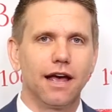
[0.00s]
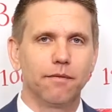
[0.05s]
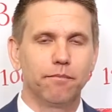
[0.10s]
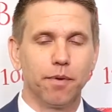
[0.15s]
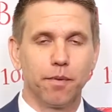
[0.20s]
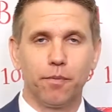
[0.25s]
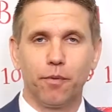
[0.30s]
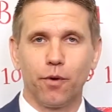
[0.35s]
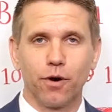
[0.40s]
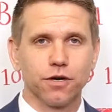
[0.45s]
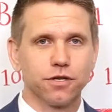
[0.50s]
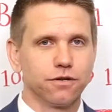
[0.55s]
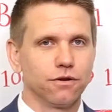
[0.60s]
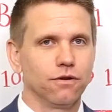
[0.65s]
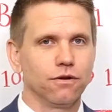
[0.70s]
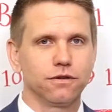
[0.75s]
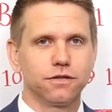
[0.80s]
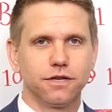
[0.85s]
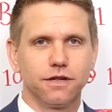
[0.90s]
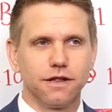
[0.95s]

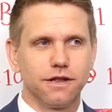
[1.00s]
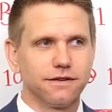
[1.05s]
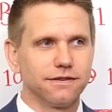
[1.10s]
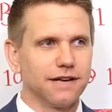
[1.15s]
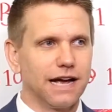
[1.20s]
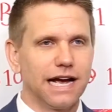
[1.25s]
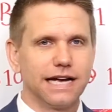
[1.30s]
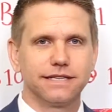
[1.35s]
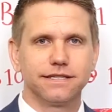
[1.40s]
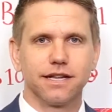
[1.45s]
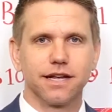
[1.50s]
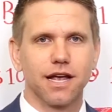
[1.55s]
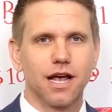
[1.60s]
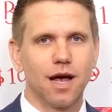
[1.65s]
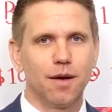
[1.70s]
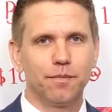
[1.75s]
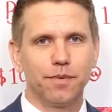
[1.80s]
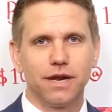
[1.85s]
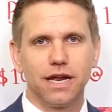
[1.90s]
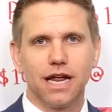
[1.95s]
proportional to the size of the
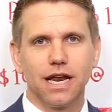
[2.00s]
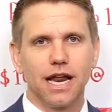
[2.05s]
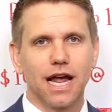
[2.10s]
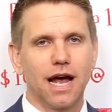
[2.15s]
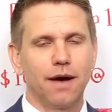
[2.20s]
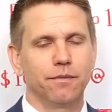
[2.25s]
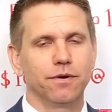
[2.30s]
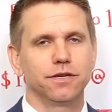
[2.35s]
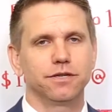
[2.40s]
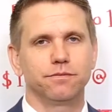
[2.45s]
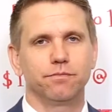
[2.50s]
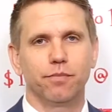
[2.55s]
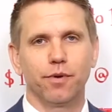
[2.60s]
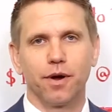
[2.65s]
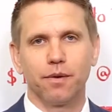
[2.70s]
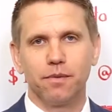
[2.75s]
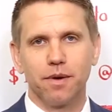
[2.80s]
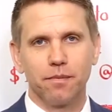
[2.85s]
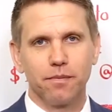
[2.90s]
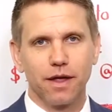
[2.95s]
company and how much
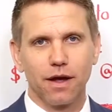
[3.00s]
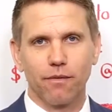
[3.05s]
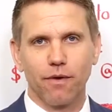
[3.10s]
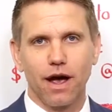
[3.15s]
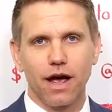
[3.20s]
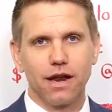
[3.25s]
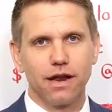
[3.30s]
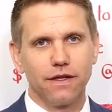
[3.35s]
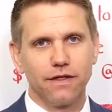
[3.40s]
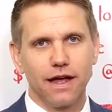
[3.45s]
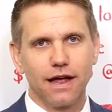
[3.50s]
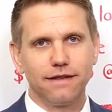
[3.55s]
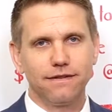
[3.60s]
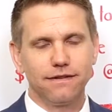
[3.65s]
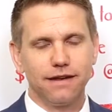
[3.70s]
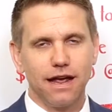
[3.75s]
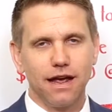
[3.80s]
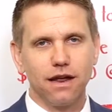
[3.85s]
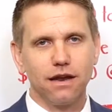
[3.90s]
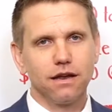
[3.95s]
premium they write in that
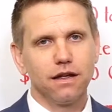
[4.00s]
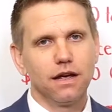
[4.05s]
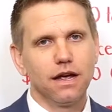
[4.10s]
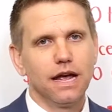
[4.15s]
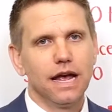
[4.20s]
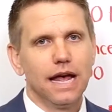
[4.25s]
state.